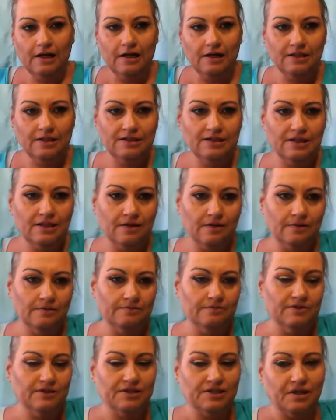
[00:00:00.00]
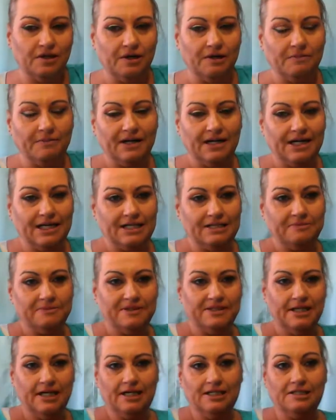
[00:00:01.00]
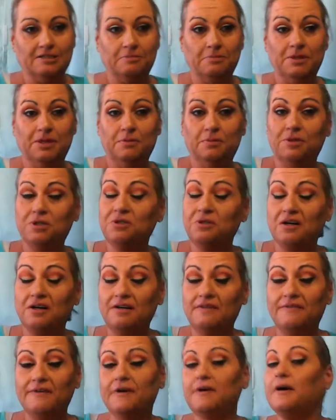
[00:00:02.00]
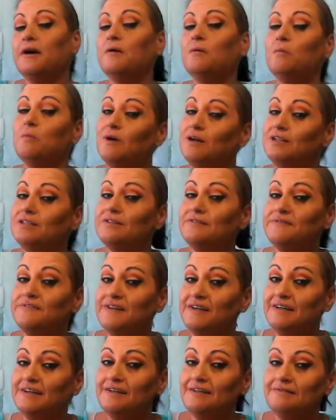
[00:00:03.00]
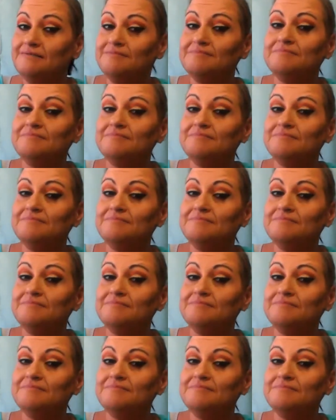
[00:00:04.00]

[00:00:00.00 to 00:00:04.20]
So, sorry, my husband texted me. We're trying to figure out what to feed